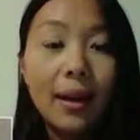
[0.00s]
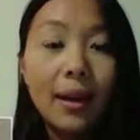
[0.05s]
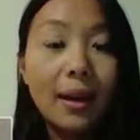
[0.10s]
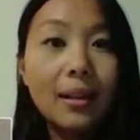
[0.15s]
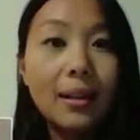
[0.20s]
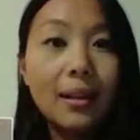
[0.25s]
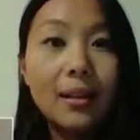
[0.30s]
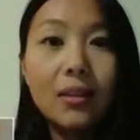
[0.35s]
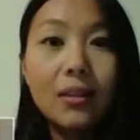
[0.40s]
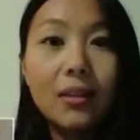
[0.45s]

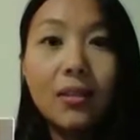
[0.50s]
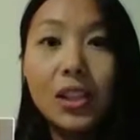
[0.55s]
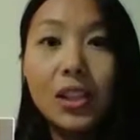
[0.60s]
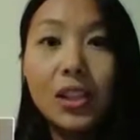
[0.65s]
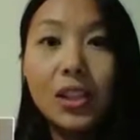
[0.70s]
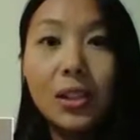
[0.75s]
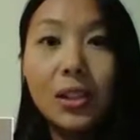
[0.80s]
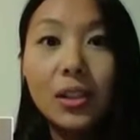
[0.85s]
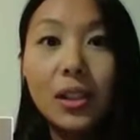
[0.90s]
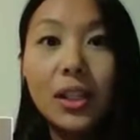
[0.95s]

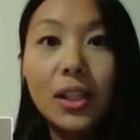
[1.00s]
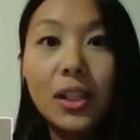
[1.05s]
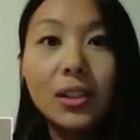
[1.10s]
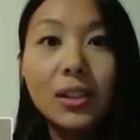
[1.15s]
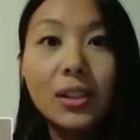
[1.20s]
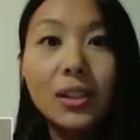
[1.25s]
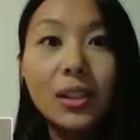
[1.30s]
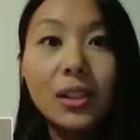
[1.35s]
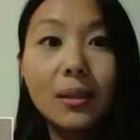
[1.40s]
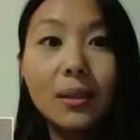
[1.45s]
eventually it
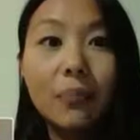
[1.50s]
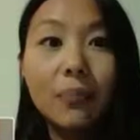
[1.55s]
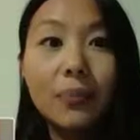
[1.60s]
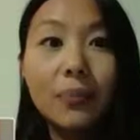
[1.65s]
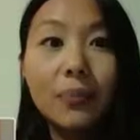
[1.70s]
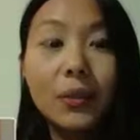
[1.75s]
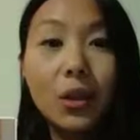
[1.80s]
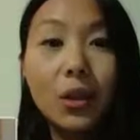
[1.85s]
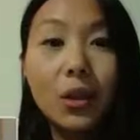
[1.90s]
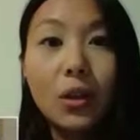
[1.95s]
just
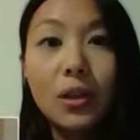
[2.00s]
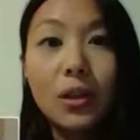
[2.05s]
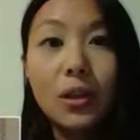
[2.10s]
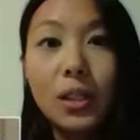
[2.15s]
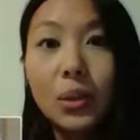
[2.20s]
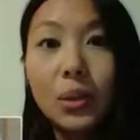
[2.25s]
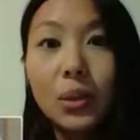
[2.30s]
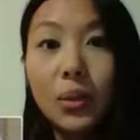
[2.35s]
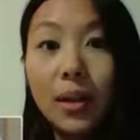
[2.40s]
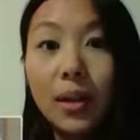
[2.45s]
turned
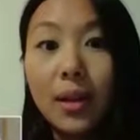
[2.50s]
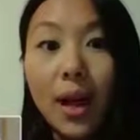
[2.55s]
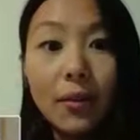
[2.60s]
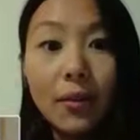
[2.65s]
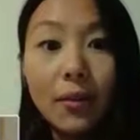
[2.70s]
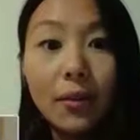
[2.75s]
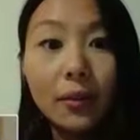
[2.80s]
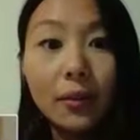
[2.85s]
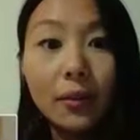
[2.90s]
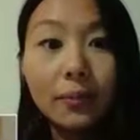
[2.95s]
into a
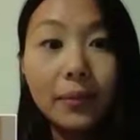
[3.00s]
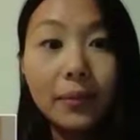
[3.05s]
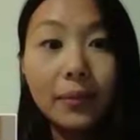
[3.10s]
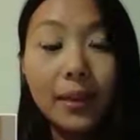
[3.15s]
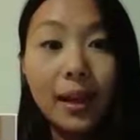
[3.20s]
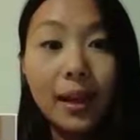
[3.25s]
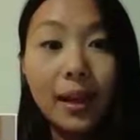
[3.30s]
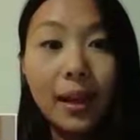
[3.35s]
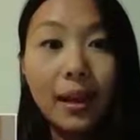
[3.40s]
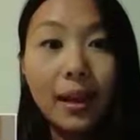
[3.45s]
novel.
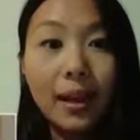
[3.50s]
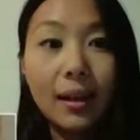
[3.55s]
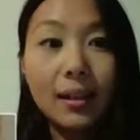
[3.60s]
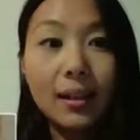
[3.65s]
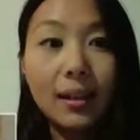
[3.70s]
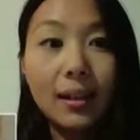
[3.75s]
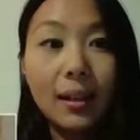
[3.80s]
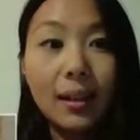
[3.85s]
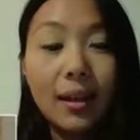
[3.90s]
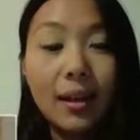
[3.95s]

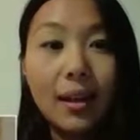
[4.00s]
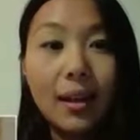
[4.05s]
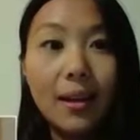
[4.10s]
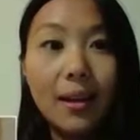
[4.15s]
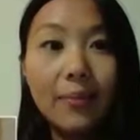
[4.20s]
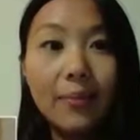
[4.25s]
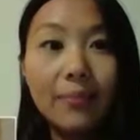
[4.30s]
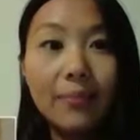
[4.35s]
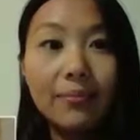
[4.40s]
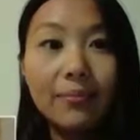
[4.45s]
And
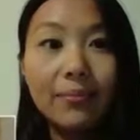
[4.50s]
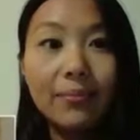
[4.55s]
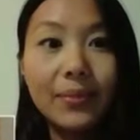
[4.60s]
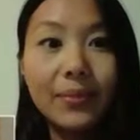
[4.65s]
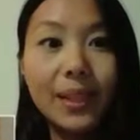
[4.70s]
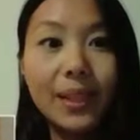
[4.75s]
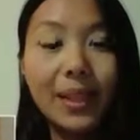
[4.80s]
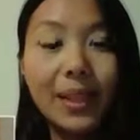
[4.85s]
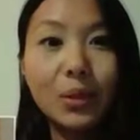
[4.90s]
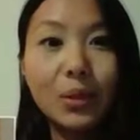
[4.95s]

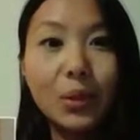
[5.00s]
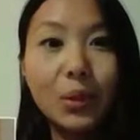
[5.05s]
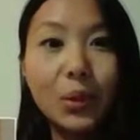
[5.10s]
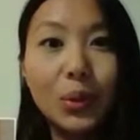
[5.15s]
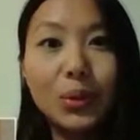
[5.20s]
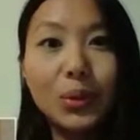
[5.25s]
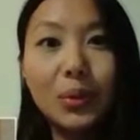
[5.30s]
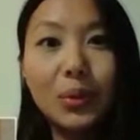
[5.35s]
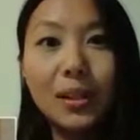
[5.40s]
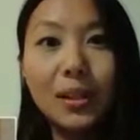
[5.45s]
it
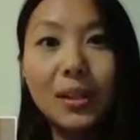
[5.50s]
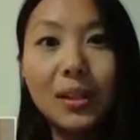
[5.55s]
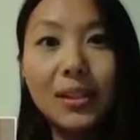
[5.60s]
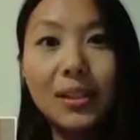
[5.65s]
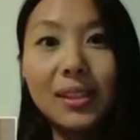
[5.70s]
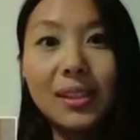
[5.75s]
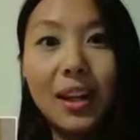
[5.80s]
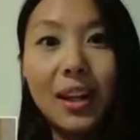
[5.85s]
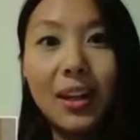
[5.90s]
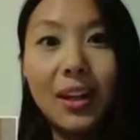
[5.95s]
was really
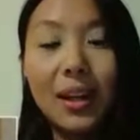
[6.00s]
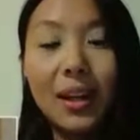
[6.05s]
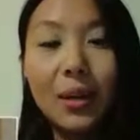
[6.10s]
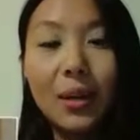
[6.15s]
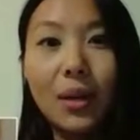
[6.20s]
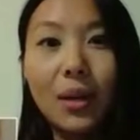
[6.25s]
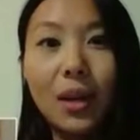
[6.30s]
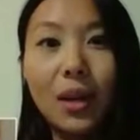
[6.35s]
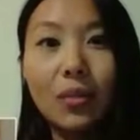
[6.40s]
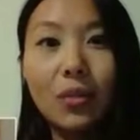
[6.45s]
scary
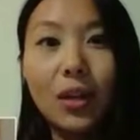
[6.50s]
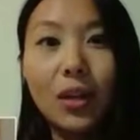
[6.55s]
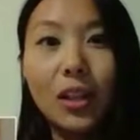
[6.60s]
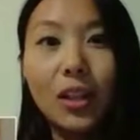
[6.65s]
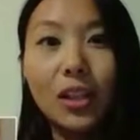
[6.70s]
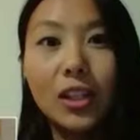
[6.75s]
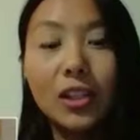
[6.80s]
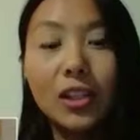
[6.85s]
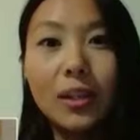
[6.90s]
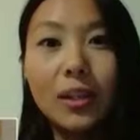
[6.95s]
when I
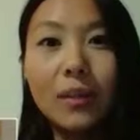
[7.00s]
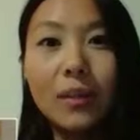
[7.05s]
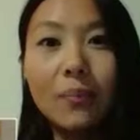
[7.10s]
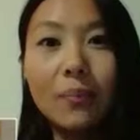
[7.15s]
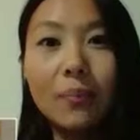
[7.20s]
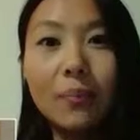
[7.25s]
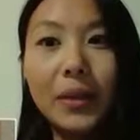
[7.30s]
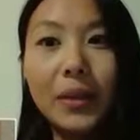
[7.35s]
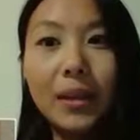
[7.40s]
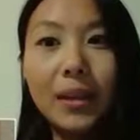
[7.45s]
finished
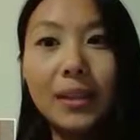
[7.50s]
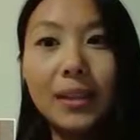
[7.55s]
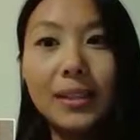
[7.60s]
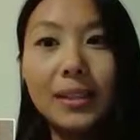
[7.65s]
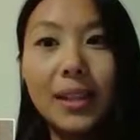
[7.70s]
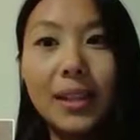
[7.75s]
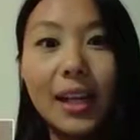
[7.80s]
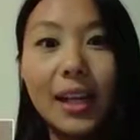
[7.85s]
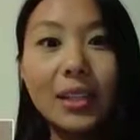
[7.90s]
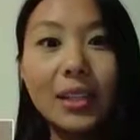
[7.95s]
it, because
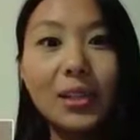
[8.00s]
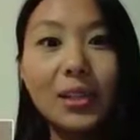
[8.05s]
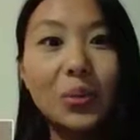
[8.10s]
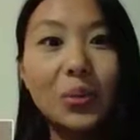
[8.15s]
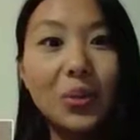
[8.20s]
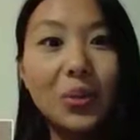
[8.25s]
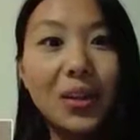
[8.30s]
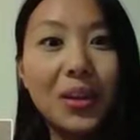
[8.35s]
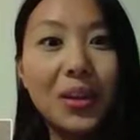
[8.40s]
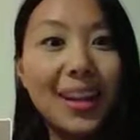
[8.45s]
I
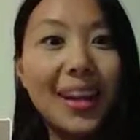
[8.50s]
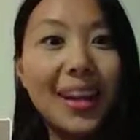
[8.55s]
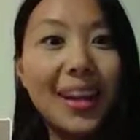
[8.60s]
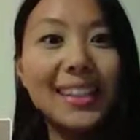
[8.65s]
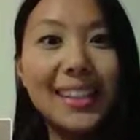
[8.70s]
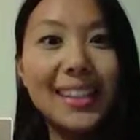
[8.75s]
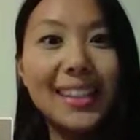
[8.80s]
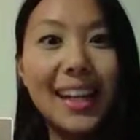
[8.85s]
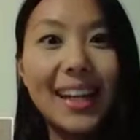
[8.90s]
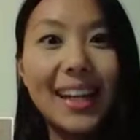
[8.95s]
just
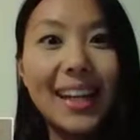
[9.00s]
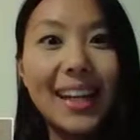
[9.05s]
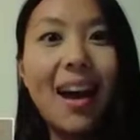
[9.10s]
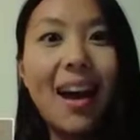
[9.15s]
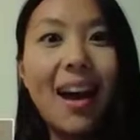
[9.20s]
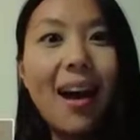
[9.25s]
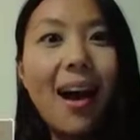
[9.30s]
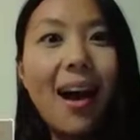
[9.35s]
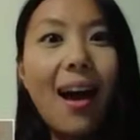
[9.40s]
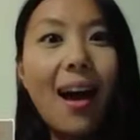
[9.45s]
realized that
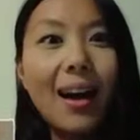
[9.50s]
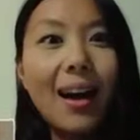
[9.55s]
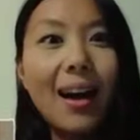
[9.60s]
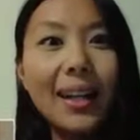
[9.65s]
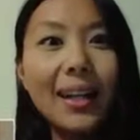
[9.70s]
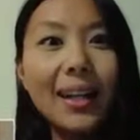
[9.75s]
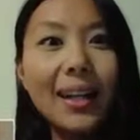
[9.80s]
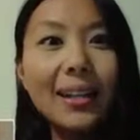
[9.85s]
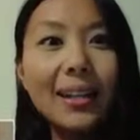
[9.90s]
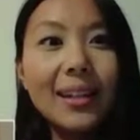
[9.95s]

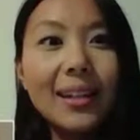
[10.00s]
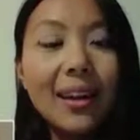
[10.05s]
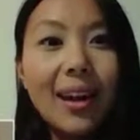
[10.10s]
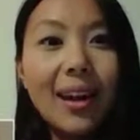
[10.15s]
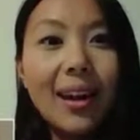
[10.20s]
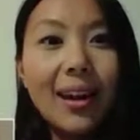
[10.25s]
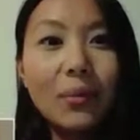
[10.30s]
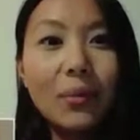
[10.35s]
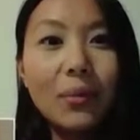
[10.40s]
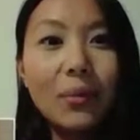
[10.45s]

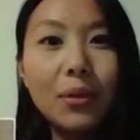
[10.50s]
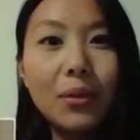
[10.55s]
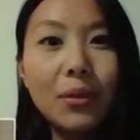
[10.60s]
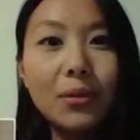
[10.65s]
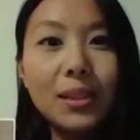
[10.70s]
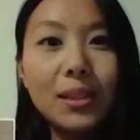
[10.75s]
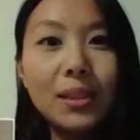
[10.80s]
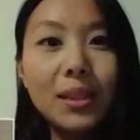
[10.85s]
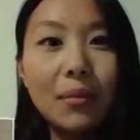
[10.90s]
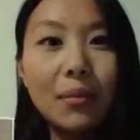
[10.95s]
I
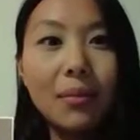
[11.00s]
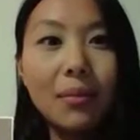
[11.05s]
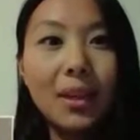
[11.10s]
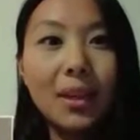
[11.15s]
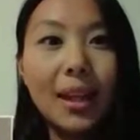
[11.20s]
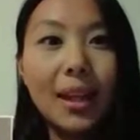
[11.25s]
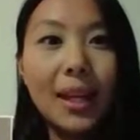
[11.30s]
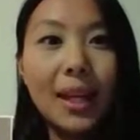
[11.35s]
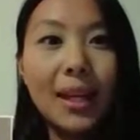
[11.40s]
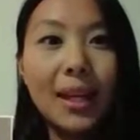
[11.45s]
wrote
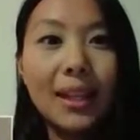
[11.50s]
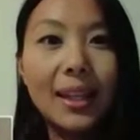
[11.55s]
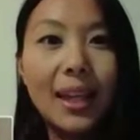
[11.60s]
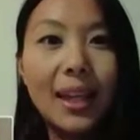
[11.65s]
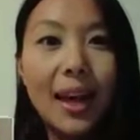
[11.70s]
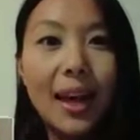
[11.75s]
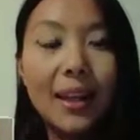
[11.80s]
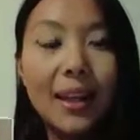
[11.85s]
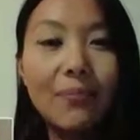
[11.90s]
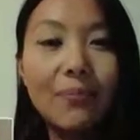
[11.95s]
something
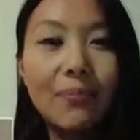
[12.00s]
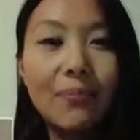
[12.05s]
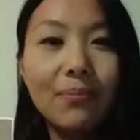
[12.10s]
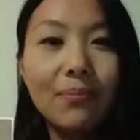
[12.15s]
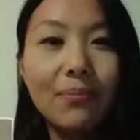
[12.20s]
that